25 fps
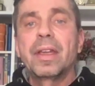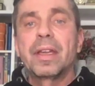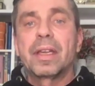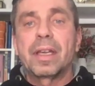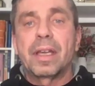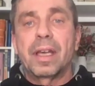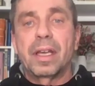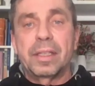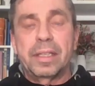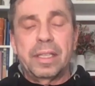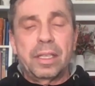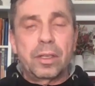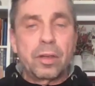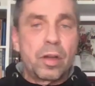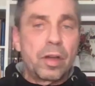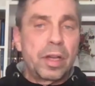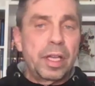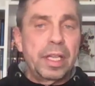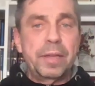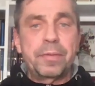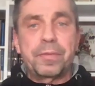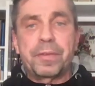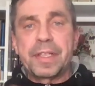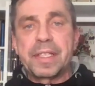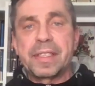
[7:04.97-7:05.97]

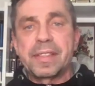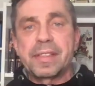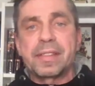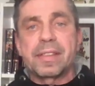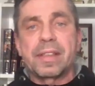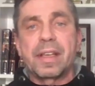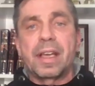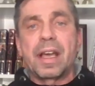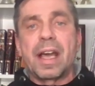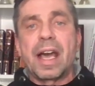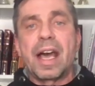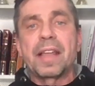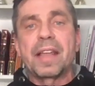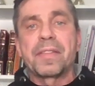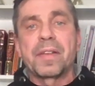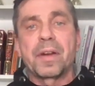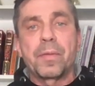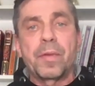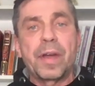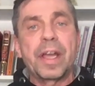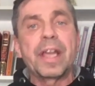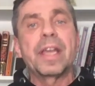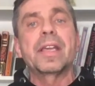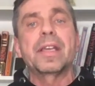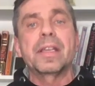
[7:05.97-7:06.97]
If it's other
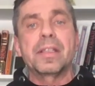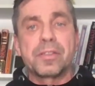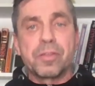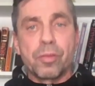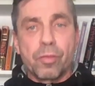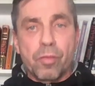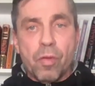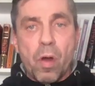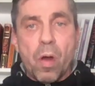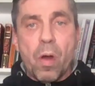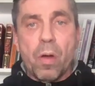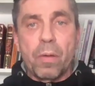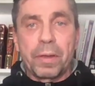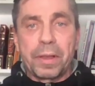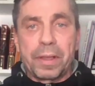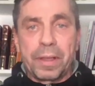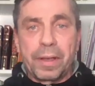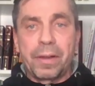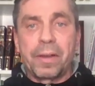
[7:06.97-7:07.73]
way, it's wrong.